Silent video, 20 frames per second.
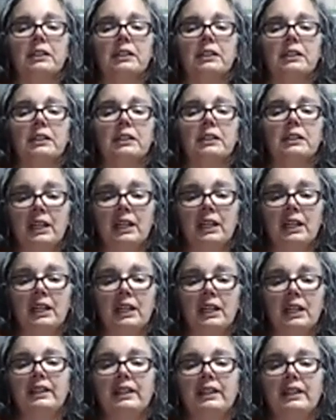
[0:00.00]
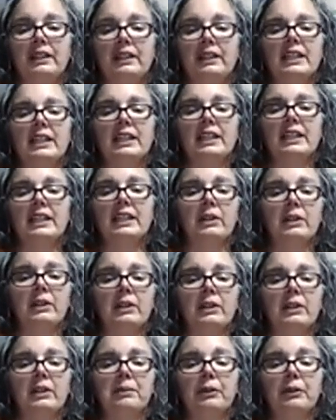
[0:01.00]
It could apply with interacting with
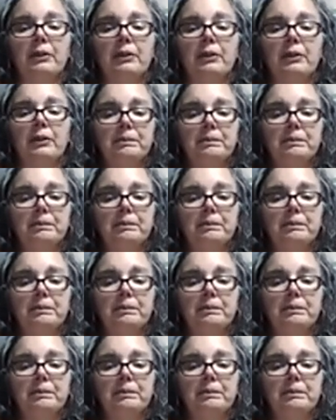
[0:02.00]
other people.